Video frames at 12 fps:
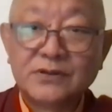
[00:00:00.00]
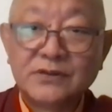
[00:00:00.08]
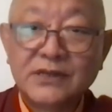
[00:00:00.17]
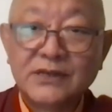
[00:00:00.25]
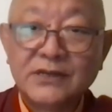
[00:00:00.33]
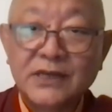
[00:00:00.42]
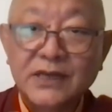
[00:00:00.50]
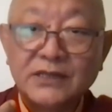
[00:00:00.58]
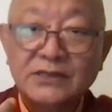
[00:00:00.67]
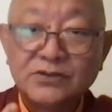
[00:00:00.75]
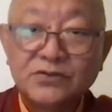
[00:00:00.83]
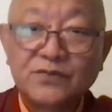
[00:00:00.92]
that
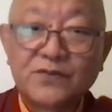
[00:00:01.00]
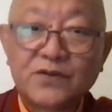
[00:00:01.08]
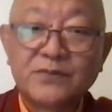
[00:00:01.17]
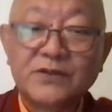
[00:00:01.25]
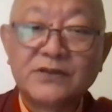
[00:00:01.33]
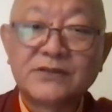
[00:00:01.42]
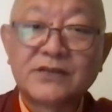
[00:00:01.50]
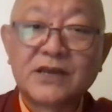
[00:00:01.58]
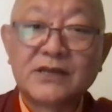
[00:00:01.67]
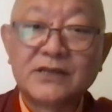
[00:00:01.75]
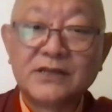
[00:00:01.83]
heals you from inside,